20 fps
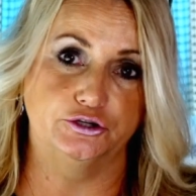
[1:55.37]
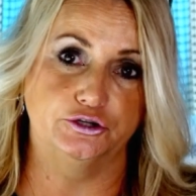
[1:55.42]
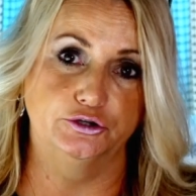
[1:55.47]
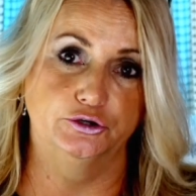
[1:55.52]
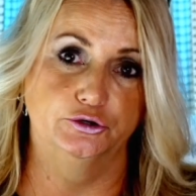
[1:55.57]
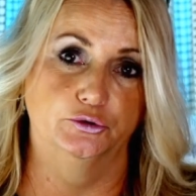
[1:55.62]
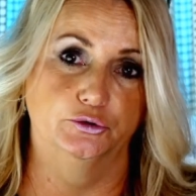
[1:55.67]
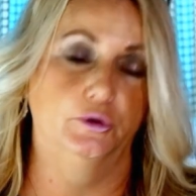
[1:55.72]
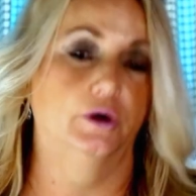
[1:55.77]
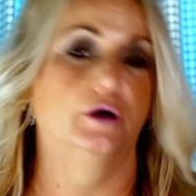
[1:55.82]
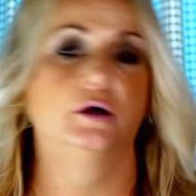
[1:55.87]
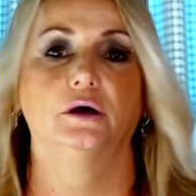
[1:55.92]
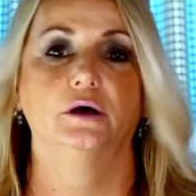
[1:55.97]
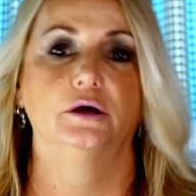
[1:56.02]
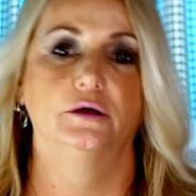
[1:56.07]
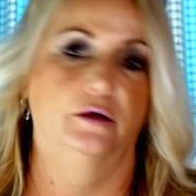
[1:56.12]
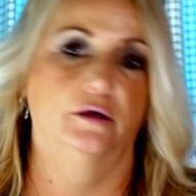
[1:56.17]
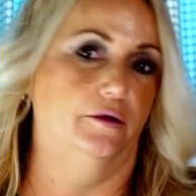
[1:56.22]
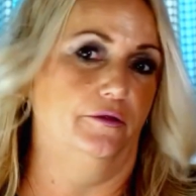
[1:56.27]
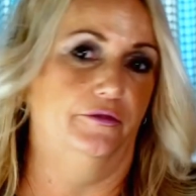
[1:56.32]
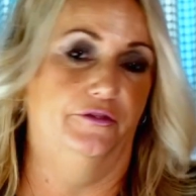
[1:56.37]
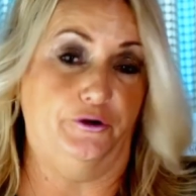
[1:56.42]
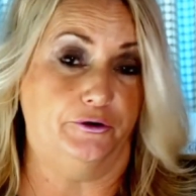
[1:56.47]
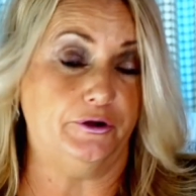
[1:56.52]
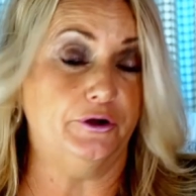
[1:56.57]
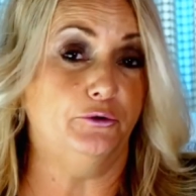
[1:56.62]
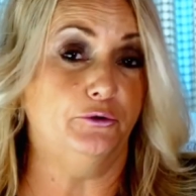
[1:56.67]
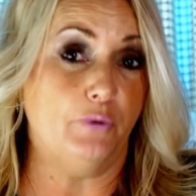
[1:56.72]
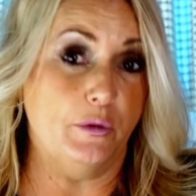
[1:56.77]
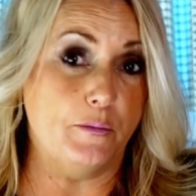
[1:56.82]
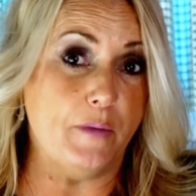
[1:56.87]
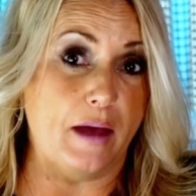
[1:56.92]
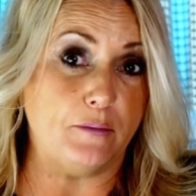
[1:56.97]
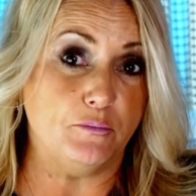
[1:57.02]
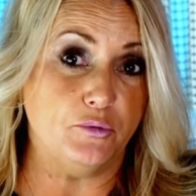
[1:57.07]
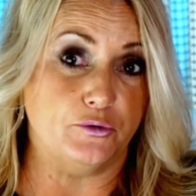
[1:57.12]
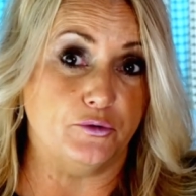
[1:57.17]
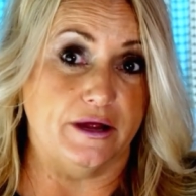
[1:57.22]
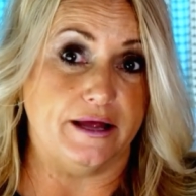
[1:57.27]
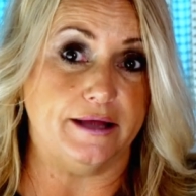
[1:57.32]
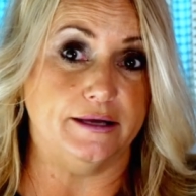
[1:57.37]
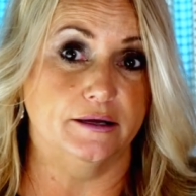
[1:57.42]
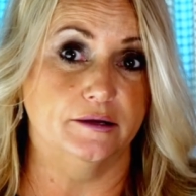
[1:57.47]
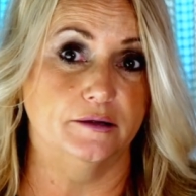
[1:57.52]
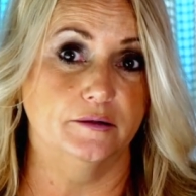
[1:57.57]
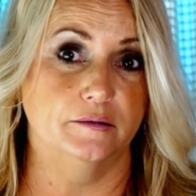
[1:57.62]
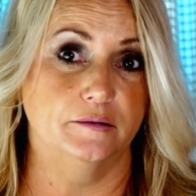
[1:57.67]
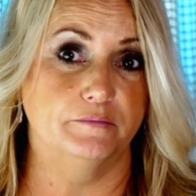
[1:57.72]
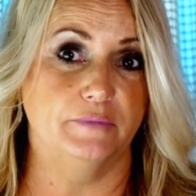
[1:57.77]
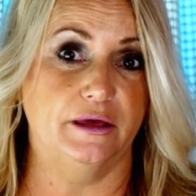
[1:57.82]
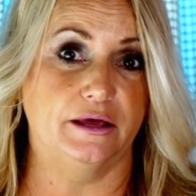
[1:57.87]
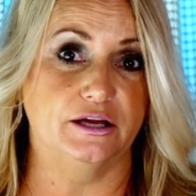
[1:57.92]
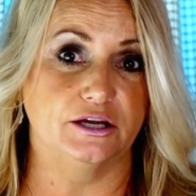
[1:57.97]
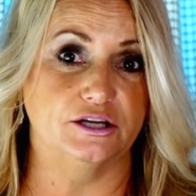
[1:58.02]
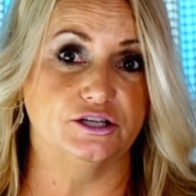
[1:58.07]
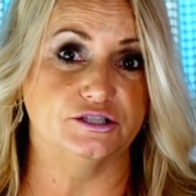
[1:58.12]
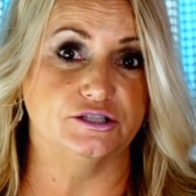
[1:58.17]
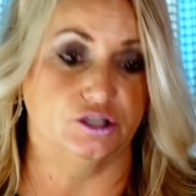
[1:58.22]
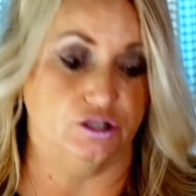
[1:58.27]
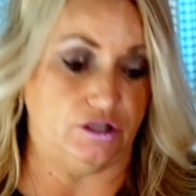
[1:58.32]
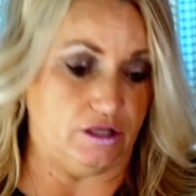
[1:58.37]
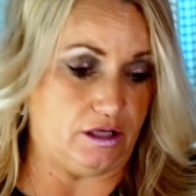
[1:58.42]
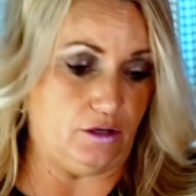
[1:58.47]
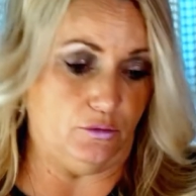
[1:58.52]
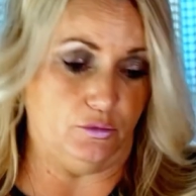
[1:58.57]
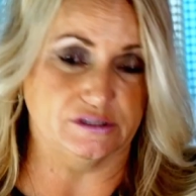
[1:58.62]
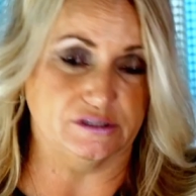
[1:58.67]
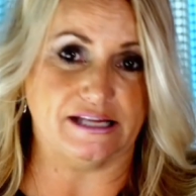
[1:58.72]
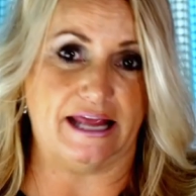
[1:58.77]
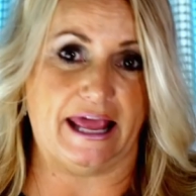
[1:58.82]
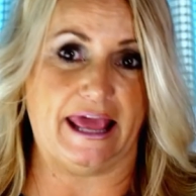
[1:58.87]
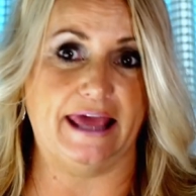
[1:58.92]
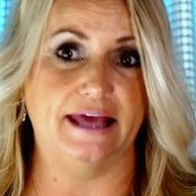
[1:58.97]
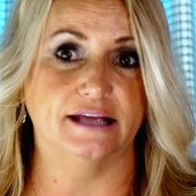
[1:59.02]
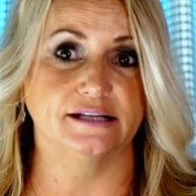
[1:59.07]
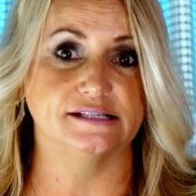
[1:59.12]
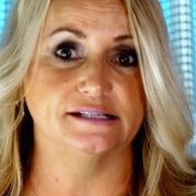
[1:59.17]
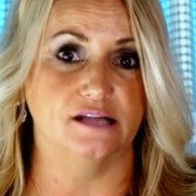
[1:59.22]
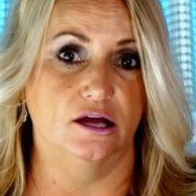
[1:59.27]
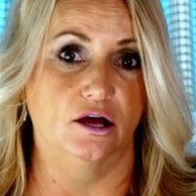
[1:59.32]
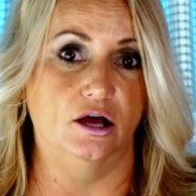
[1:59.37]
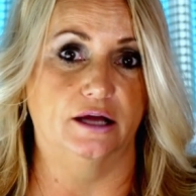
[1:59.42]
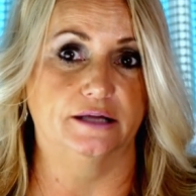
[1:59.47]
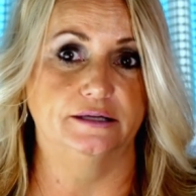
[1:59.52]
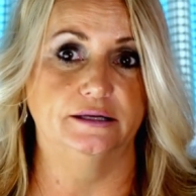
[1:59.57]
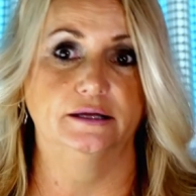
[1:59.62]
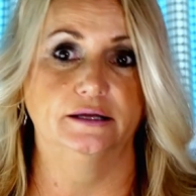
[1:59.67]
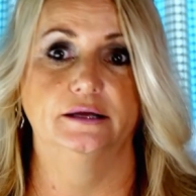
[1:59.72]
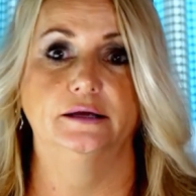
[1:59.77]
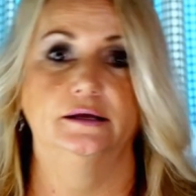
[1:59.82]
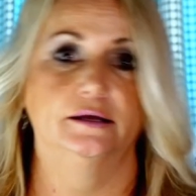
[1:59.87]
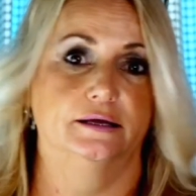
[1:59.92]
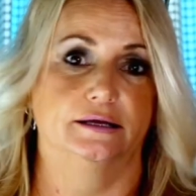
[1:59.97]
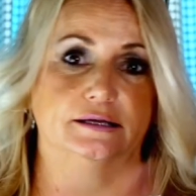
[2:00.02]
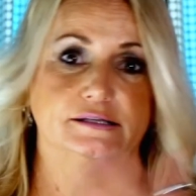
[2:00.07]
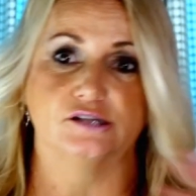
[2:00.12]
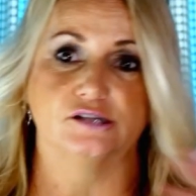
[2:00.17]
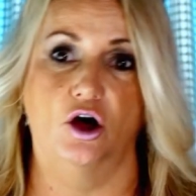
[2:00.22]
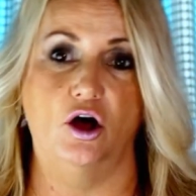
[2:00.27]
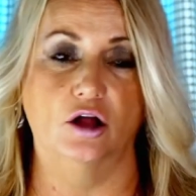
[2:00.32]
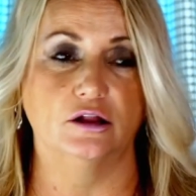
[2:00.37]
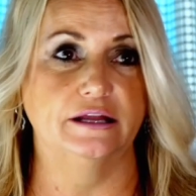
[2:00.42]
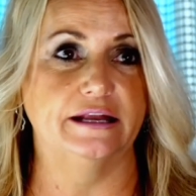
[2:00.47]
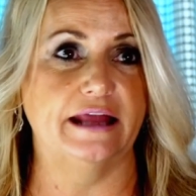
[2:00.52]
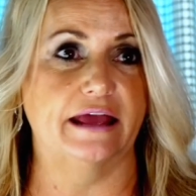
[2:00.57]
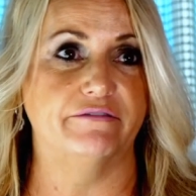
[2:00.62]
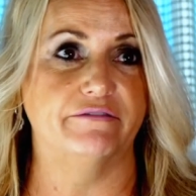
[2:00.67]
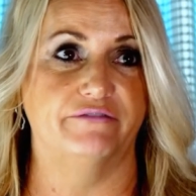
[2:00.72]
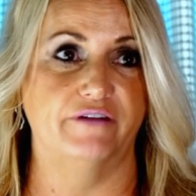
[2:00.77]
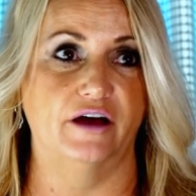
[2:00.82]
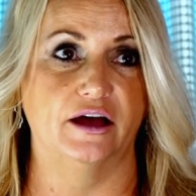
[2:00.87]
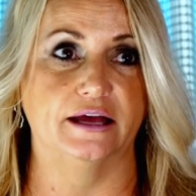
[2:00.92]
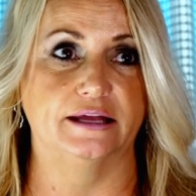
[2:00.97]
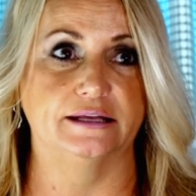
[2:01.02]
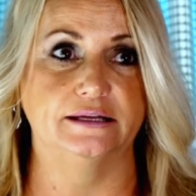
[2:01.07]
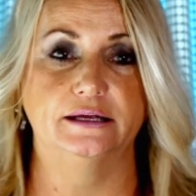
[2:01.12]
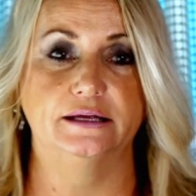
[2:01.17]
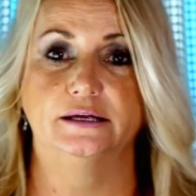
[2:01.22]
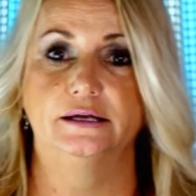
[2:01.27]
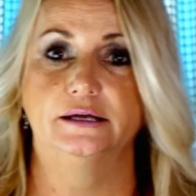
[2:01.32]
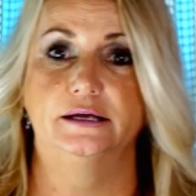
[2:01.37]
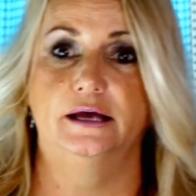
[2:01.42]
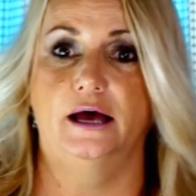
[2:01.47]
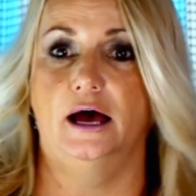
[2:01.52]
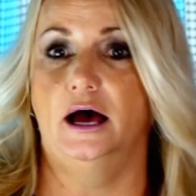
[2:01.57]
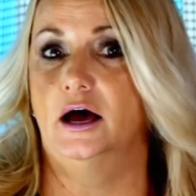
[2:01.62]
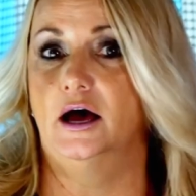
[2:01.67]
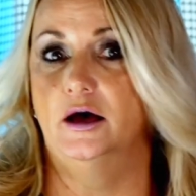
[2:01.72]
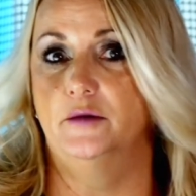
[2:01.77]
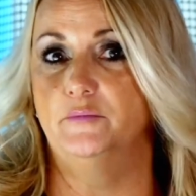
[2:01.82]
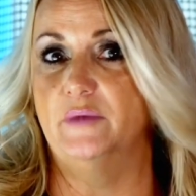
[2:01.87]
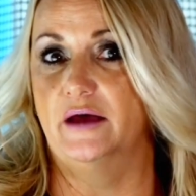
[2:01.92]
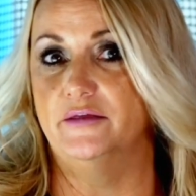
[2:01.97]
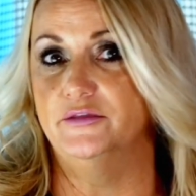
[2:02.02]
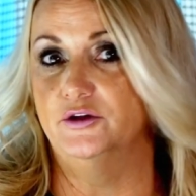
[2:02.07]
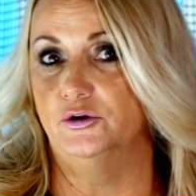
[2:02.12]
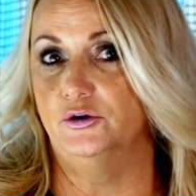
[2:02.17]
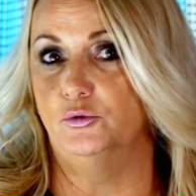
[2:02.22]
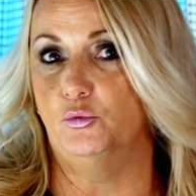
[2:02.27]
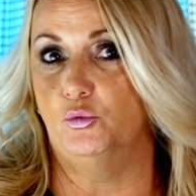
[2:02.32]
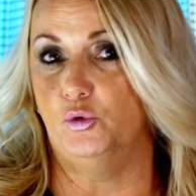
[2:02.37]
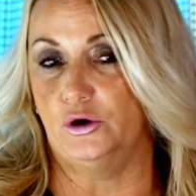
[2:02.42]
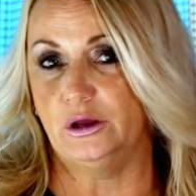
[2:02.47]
Two, they're going to remember it because it was hands-on, it's holiday fun, um, and they're